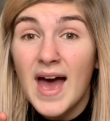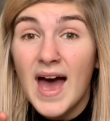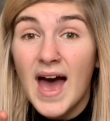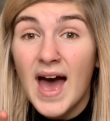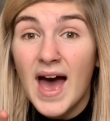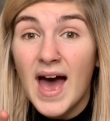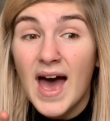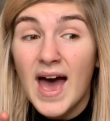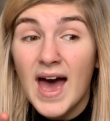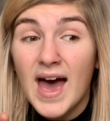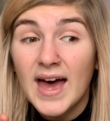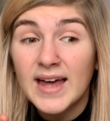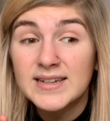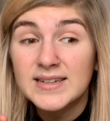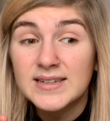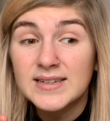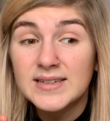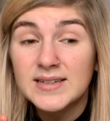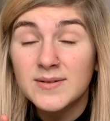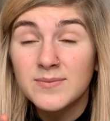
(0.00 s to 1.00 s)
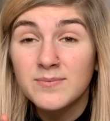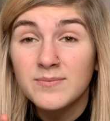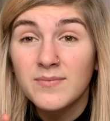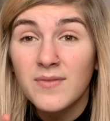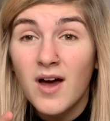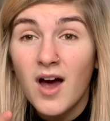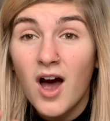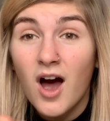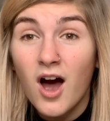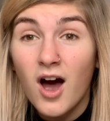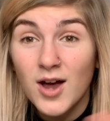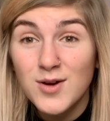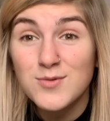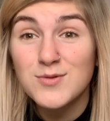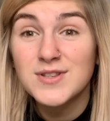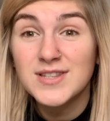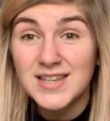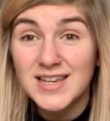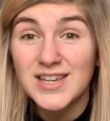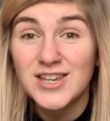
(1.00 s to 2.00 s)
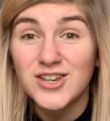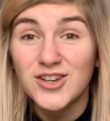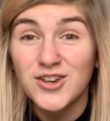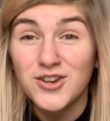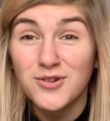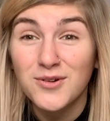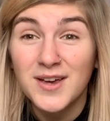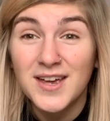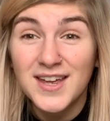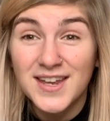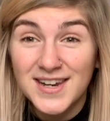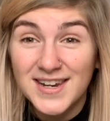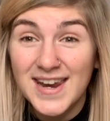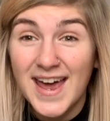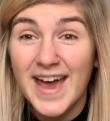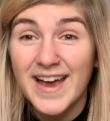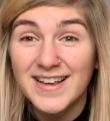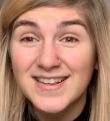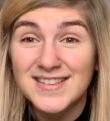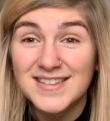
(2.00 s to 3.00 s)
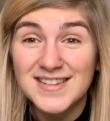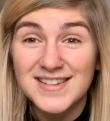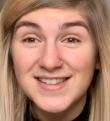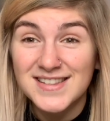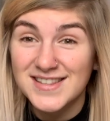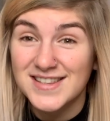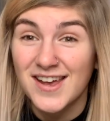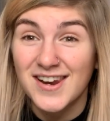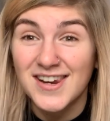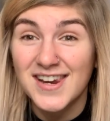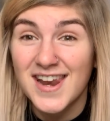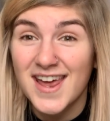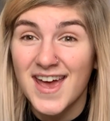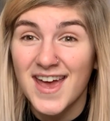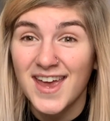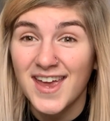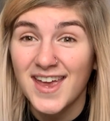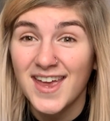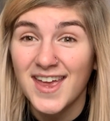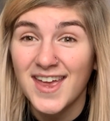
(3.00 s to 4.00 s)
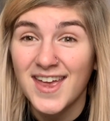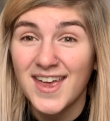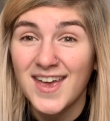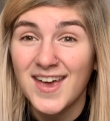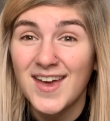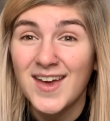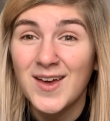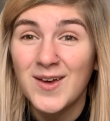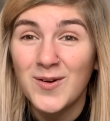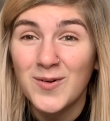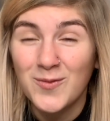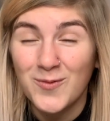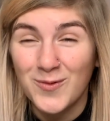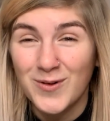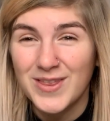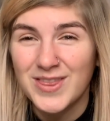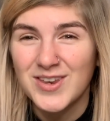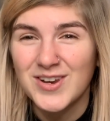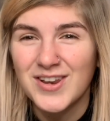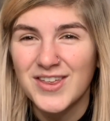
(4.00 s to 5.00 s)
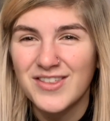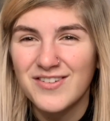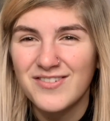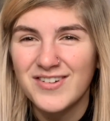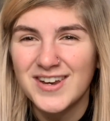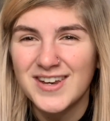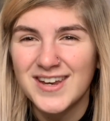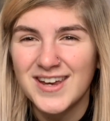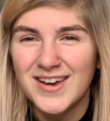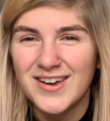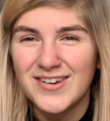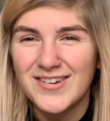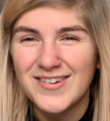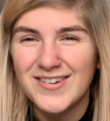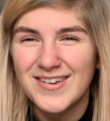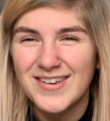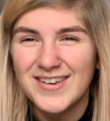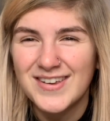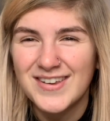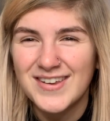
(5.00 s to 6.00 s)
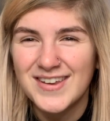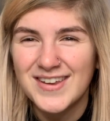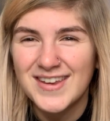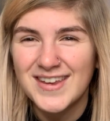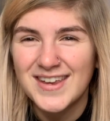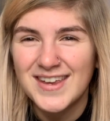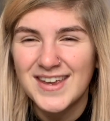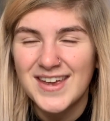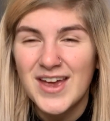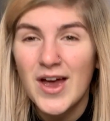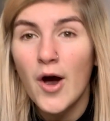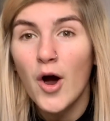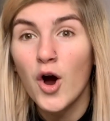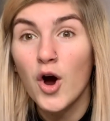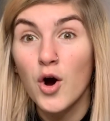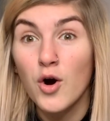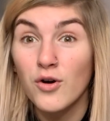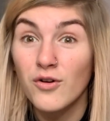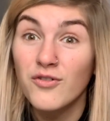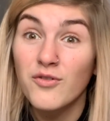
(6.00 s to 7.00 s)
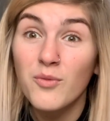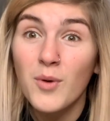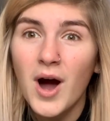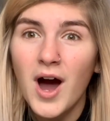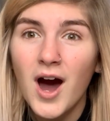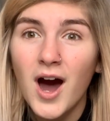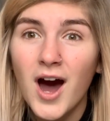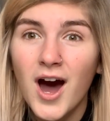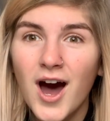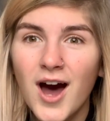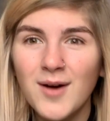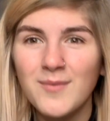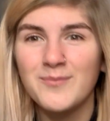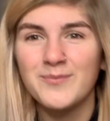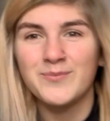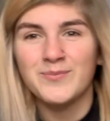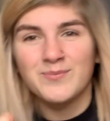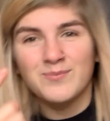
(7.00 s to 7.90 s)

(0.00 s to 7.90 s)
And I will see you next Sunday with another video. Au revoir.